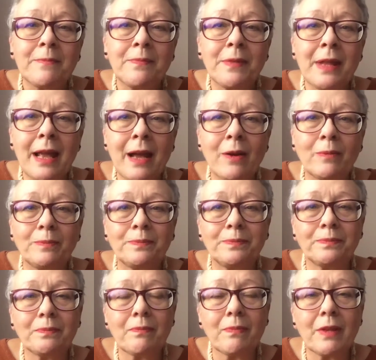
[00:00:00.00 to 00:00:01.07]
Now,
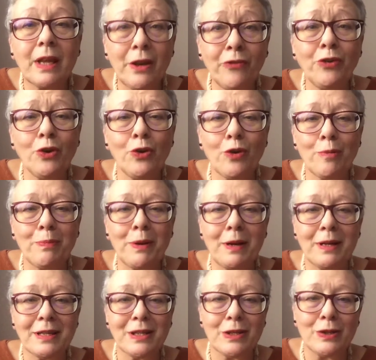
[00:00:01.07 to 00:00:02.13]
if you're a
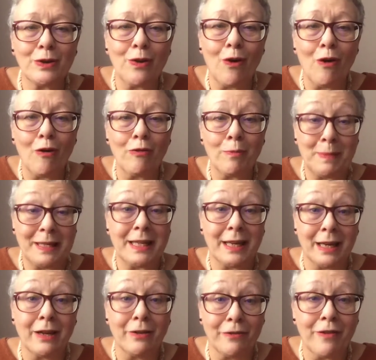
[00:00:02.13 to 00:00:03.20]
person of a
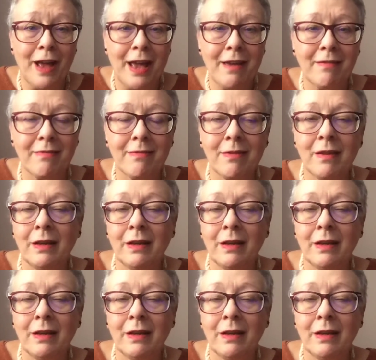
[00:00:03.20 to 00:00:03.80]
particular faith,